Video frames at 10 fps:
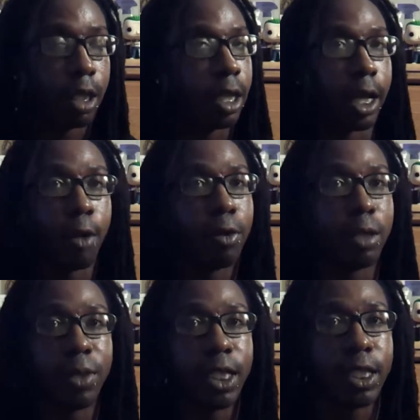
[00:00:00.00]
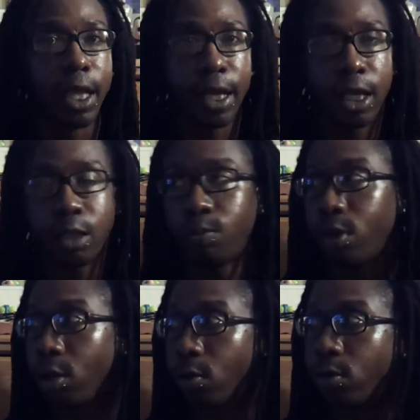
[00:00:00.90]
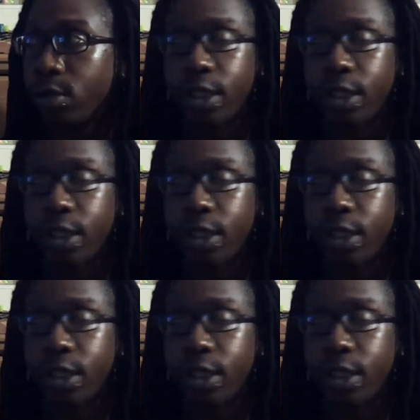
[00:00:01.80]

Like, I'd rather be dead broke,